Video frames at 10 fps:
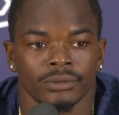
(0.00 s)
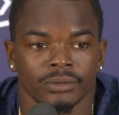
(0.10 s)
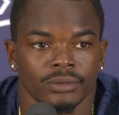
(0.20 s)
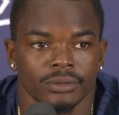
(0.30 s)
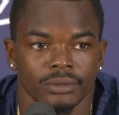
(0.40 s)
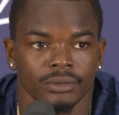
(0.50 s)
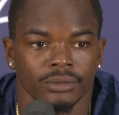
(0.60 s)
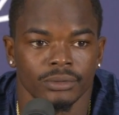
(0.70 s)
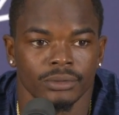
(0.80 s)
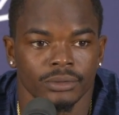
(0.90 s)

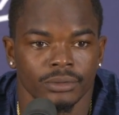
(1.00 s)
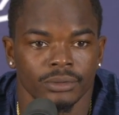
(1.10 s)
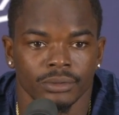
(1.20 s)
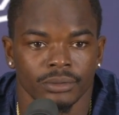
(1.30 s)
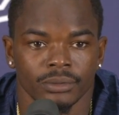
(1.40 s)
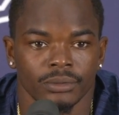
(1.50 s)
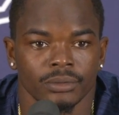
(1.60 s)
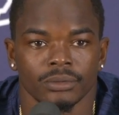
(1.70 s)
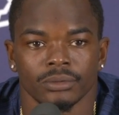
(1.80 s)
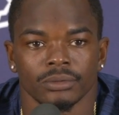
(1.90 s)
Nothing is said.